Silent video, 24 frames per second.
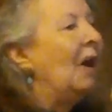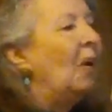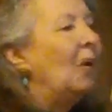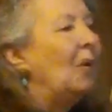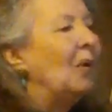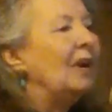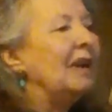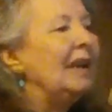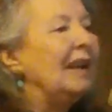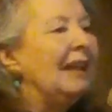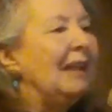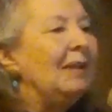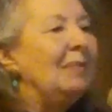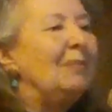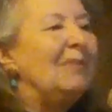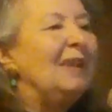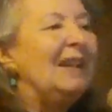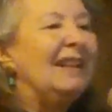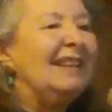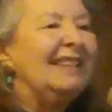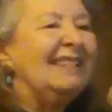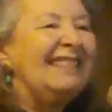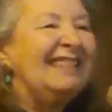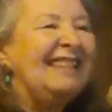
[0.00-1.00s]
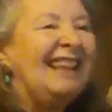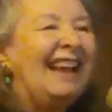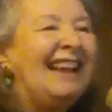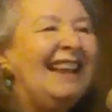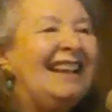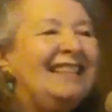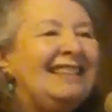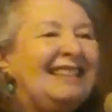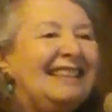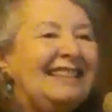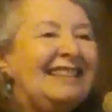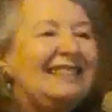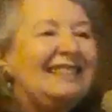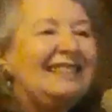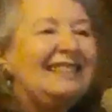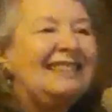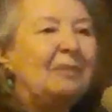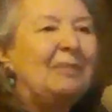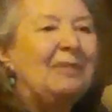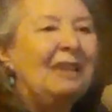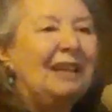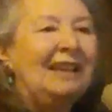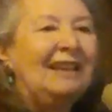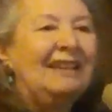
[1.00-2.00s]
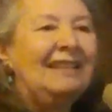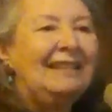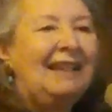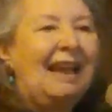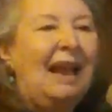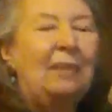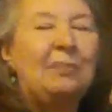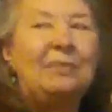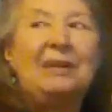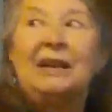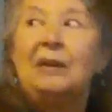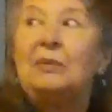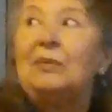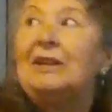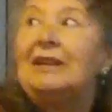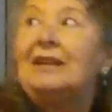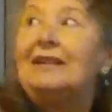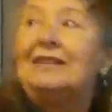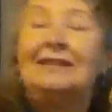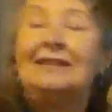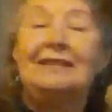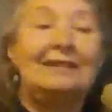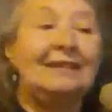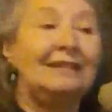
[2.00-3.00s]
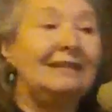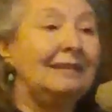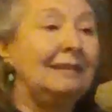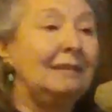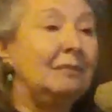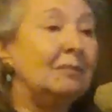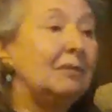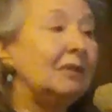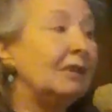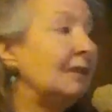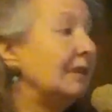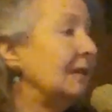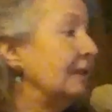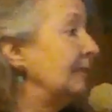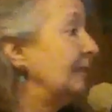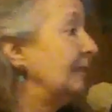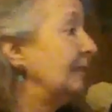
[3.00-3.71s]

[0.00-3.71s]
or it can be a sign that something is happening. Well, this is a symbol.